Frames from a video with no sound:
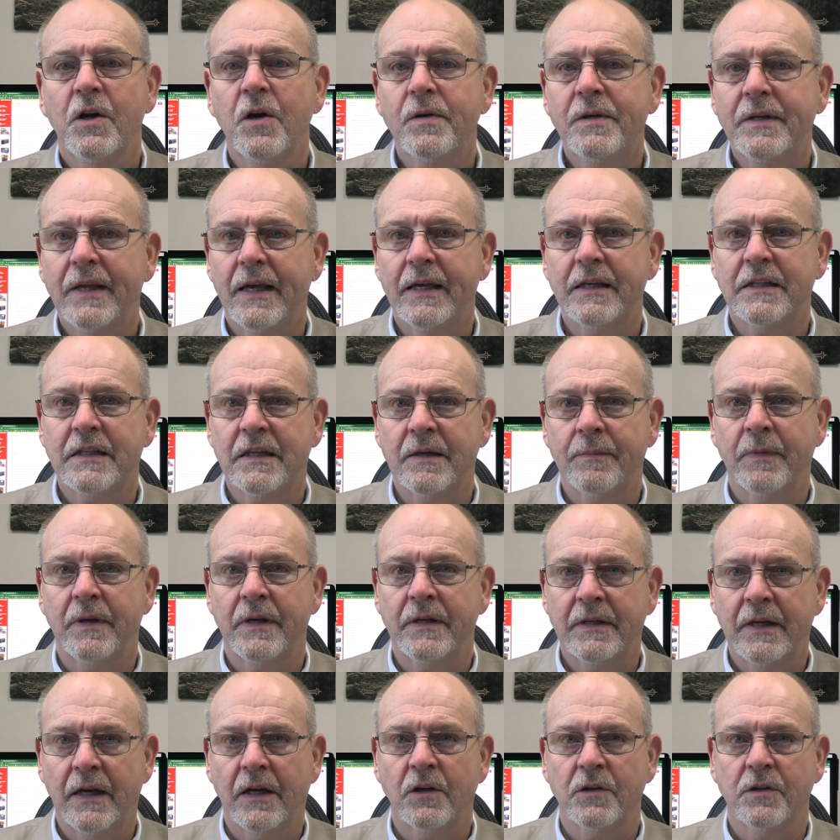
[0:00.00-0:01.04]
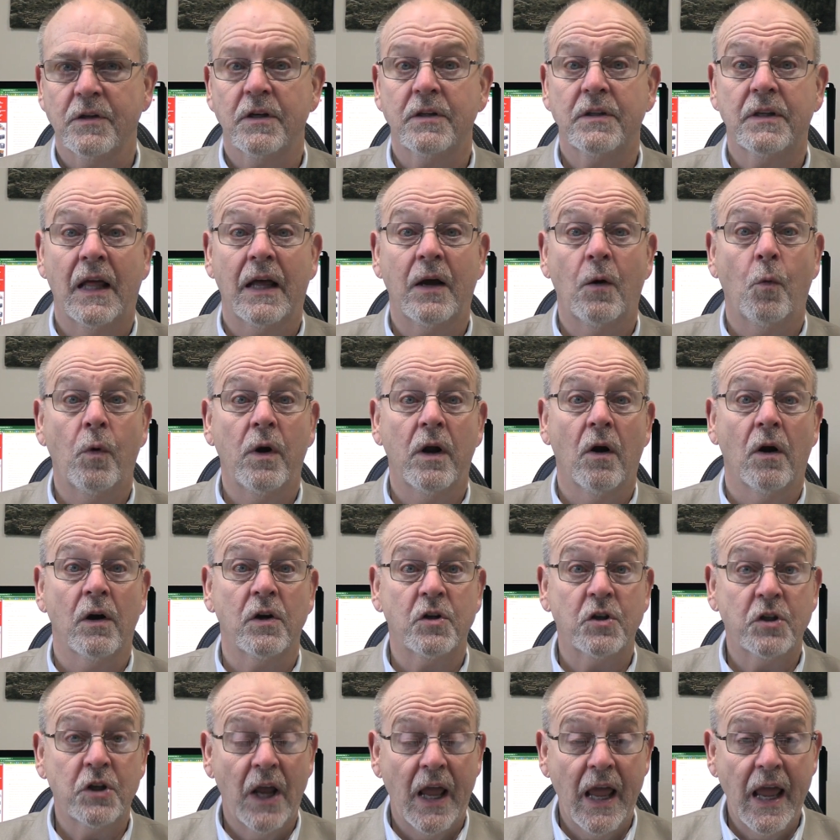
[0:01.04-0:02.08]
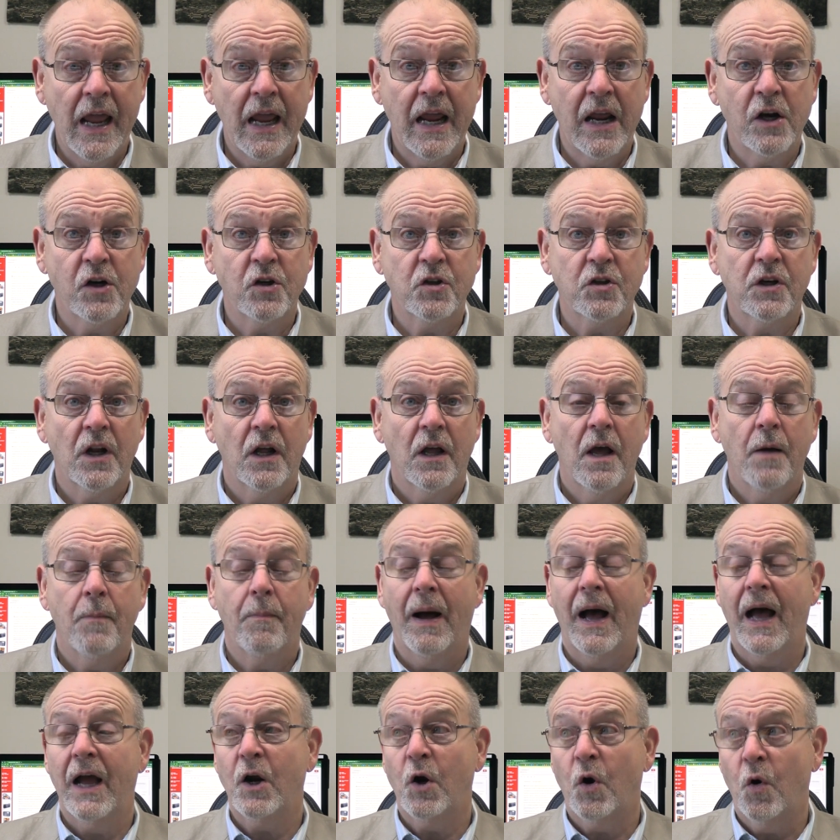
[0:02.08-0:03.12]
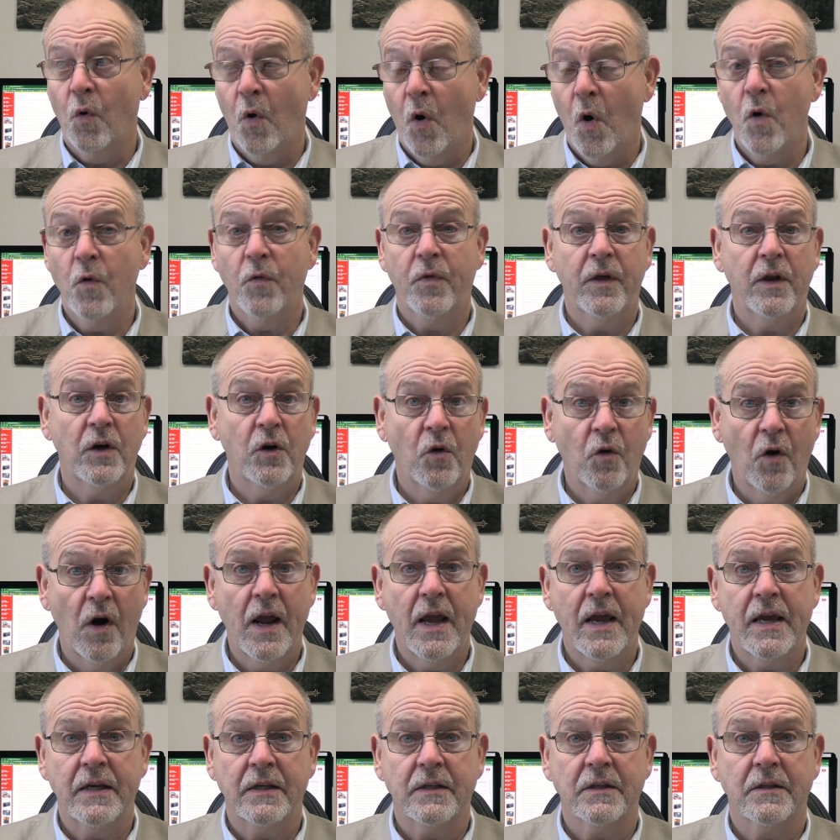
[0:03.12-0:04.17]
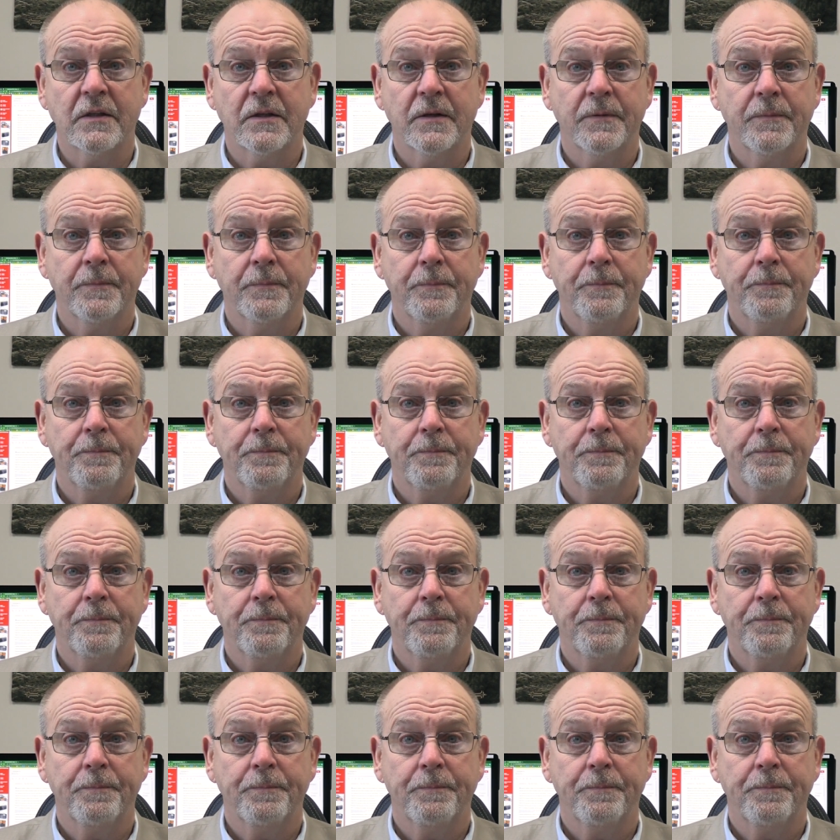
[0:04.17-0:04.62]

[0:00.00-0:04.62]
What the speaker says: New Testament tells us that we are changed by growth in grace.